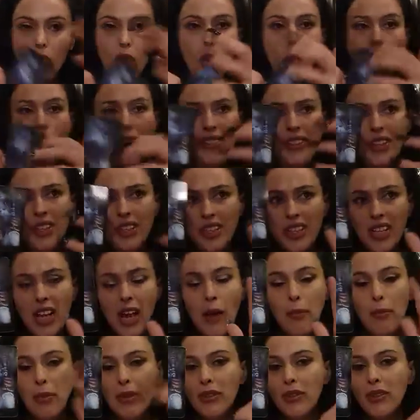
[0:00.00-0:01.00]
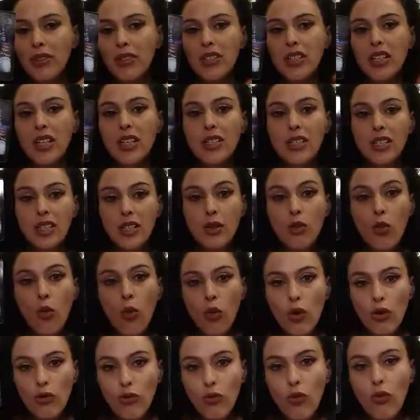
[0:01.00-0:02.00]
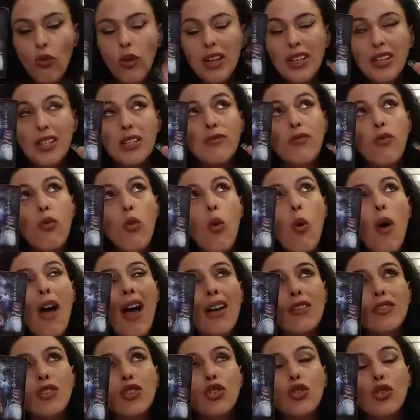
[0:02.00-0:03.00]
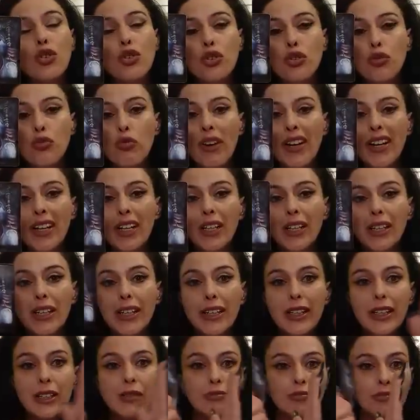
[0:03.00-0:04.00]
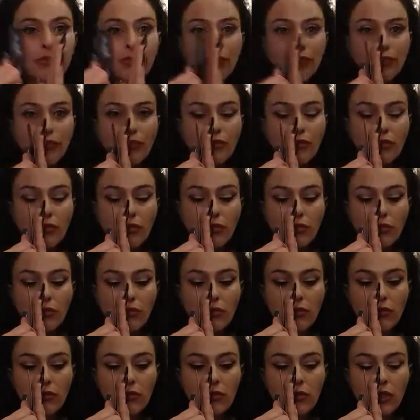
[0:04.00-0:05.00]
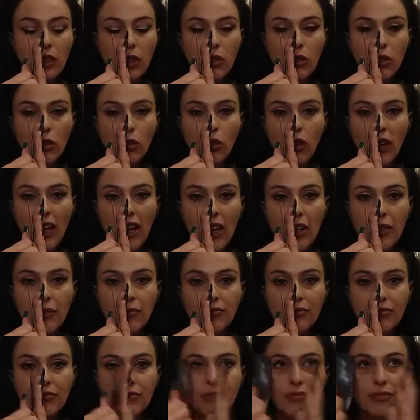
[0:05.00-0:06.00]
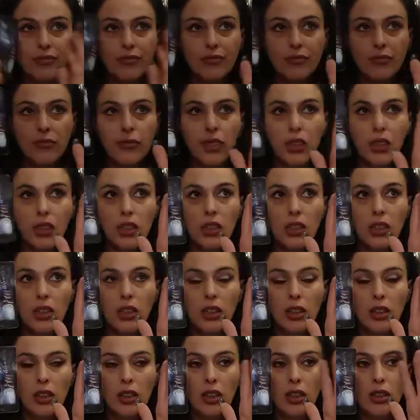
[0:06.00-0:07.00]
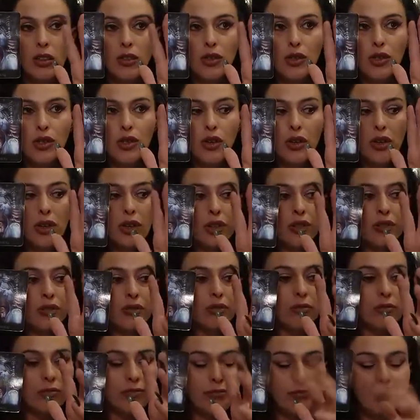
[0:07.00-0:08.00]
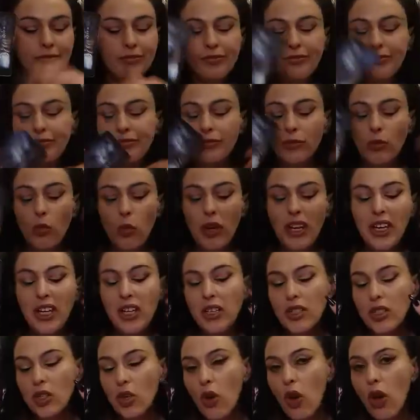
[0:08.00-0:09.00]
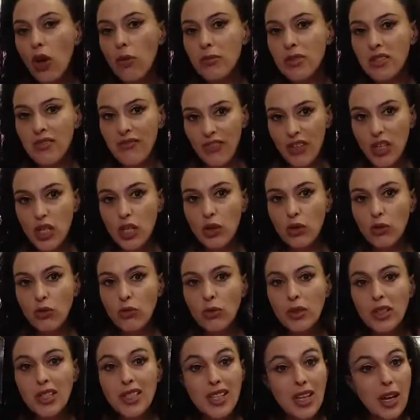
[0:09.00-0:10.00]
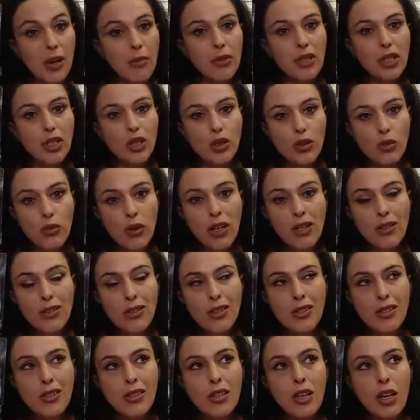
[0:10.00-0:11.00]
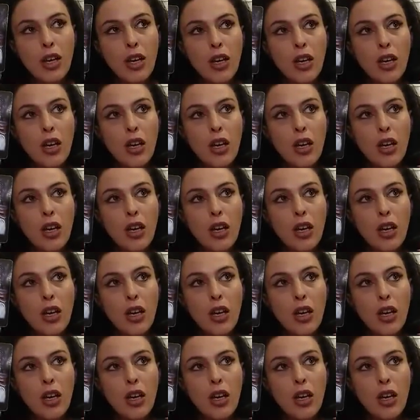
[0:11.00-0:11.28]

When this happens, it's in order for, it's for us to directly look at. So we can at times feel it's happening to us,